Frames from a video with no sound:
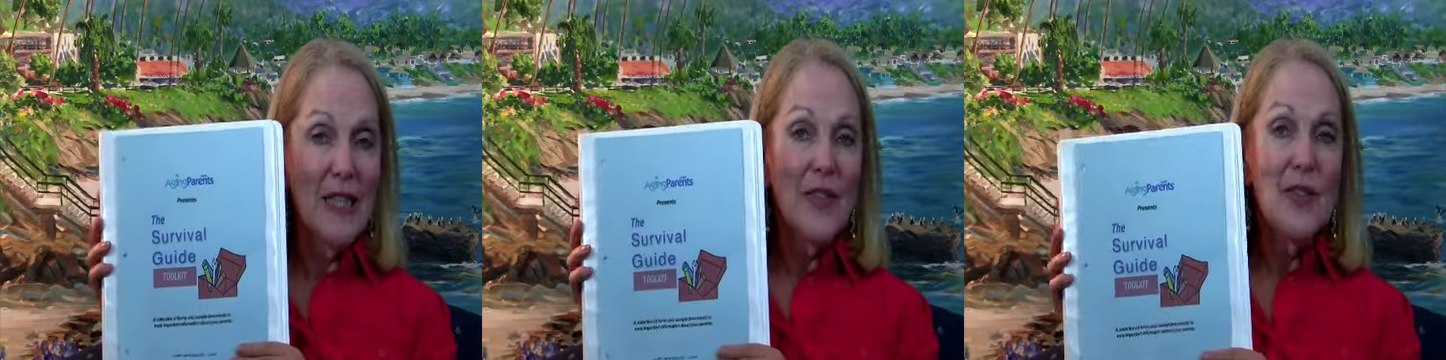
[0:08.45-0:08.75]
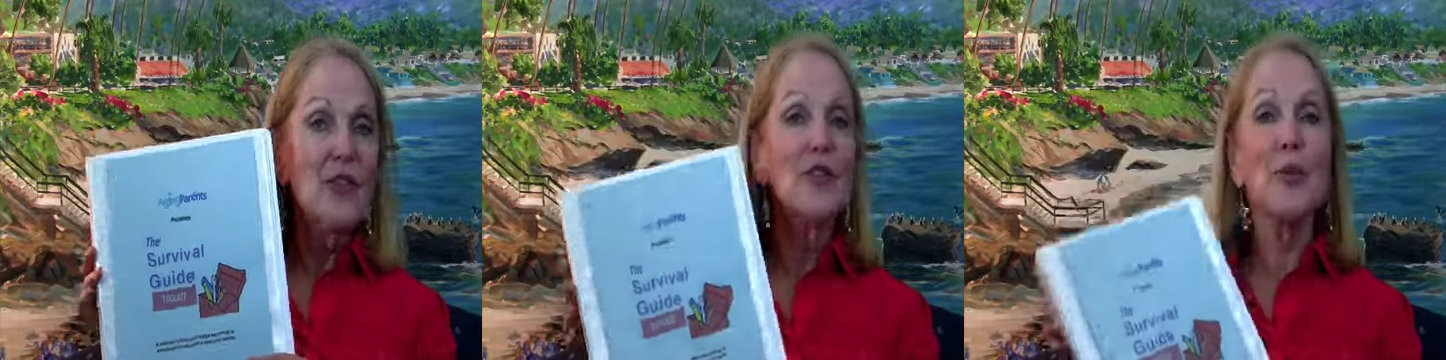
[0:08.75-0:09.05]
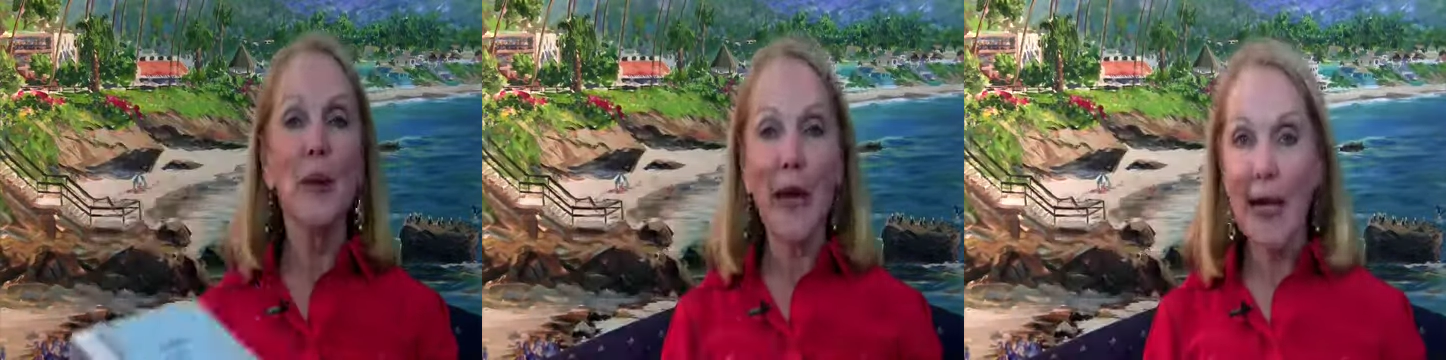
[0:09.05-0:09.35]
This is a
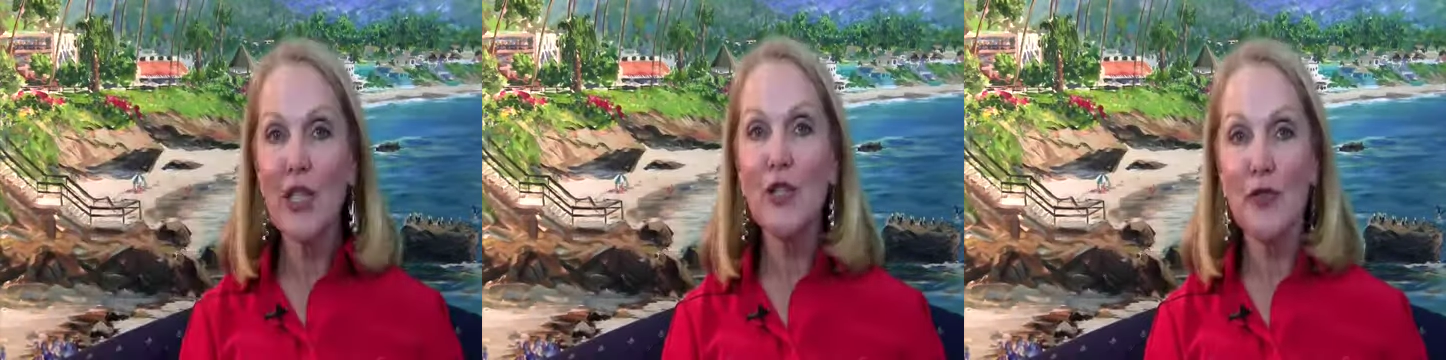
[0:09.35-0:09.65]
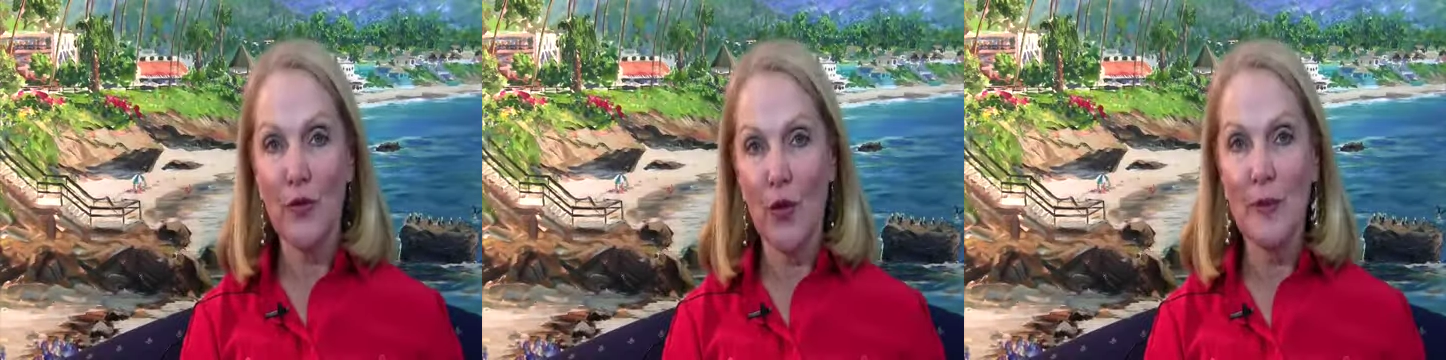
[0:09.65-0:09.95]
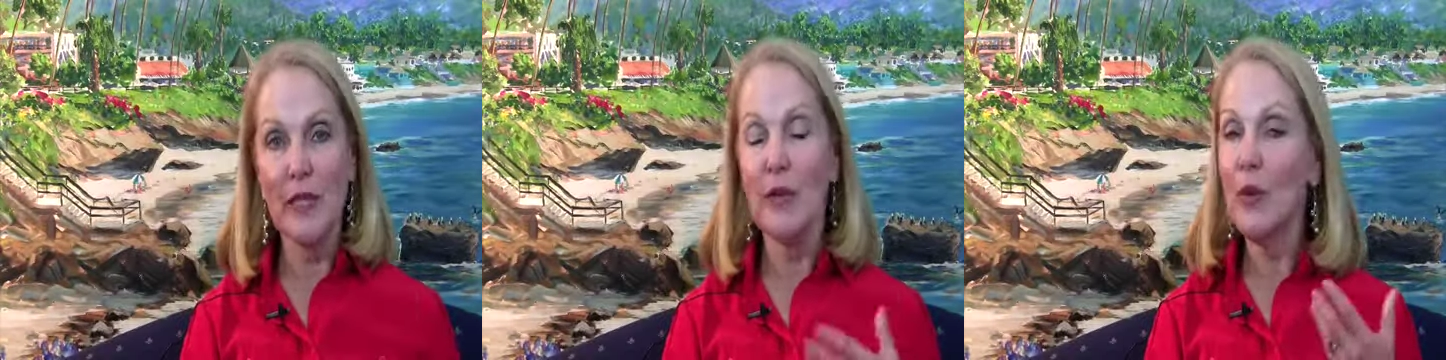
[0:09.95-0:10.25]
package of
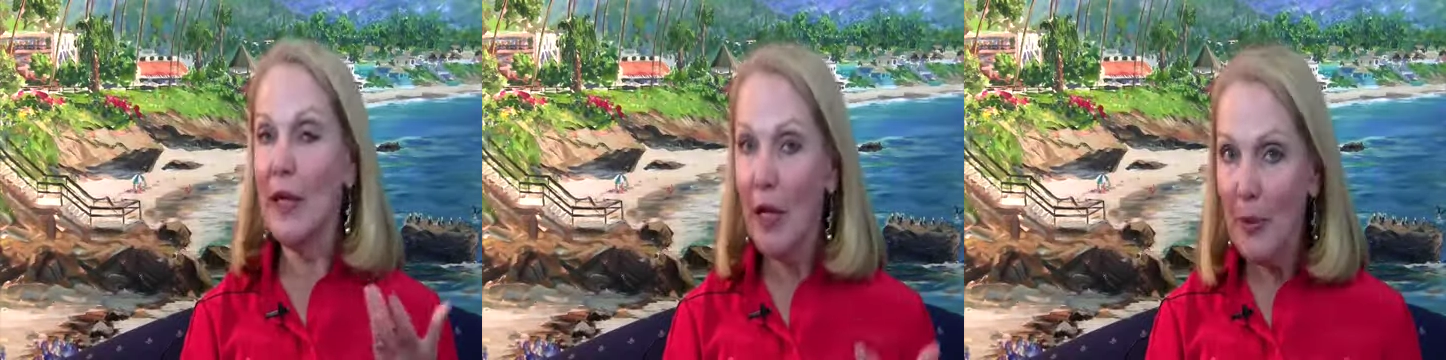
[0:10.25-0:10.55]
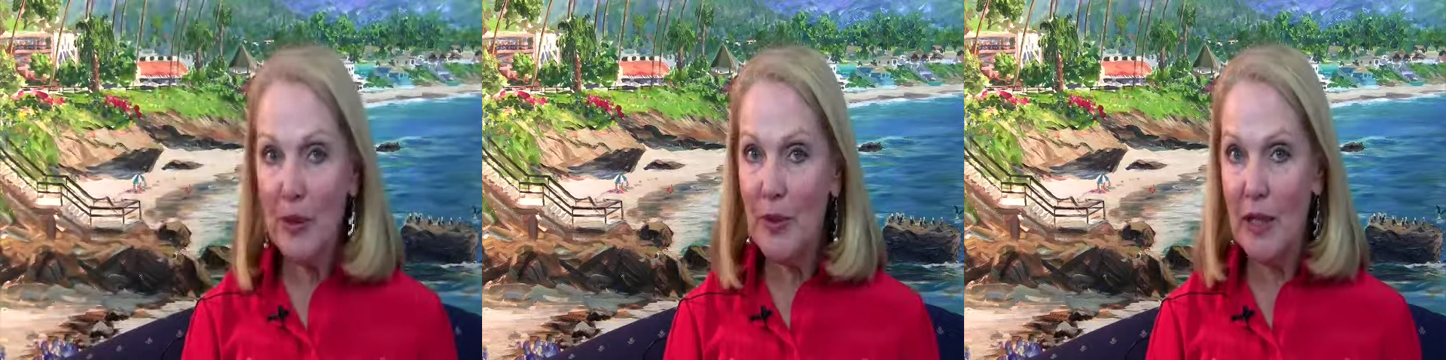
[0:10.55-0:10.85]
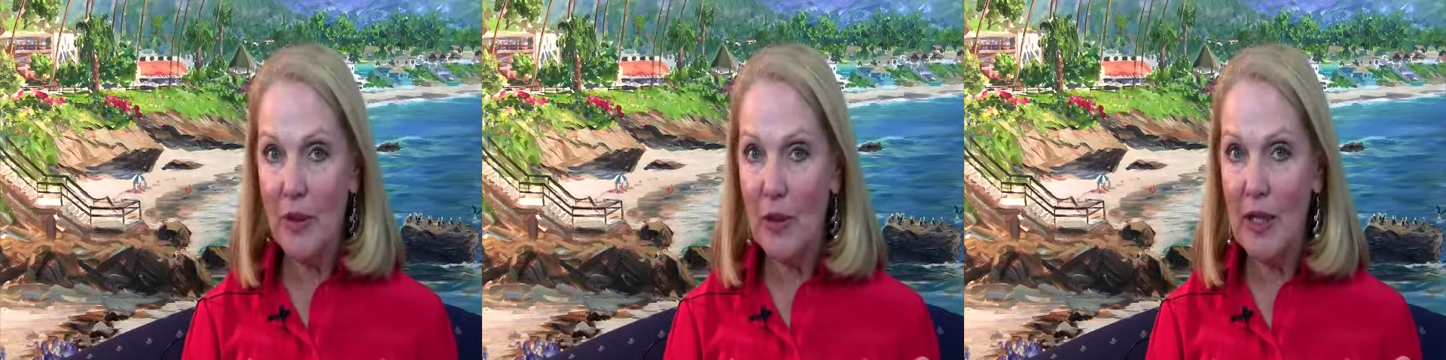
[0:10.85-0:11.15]
forms that will help you
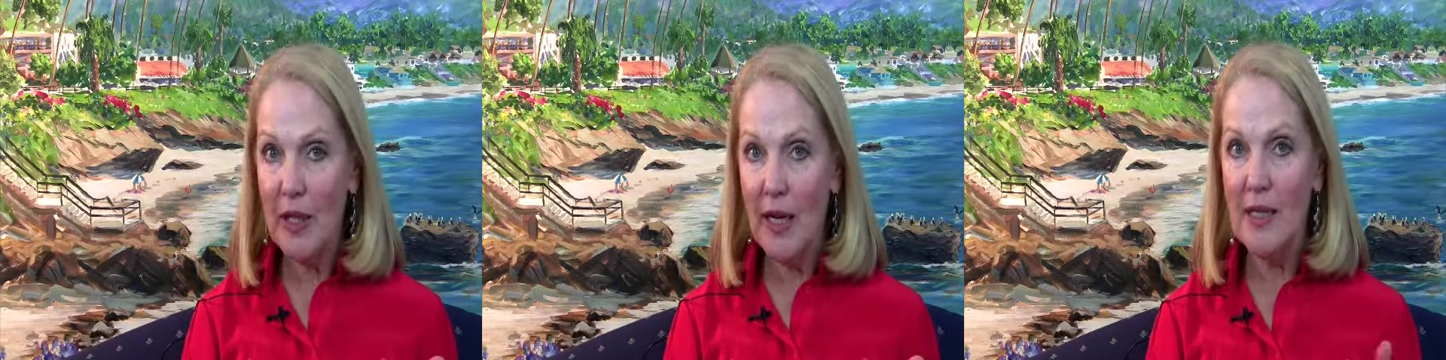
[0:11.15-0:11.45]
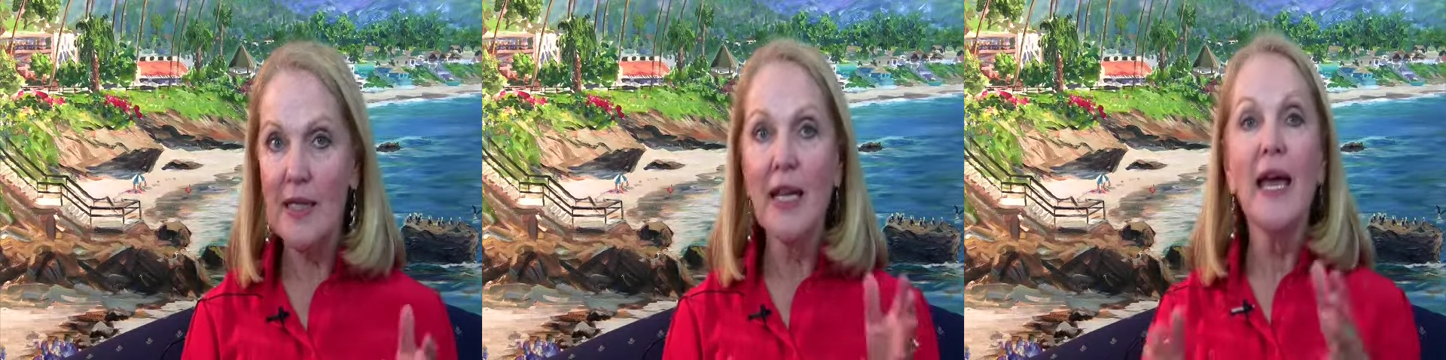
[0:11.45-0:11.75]
get organized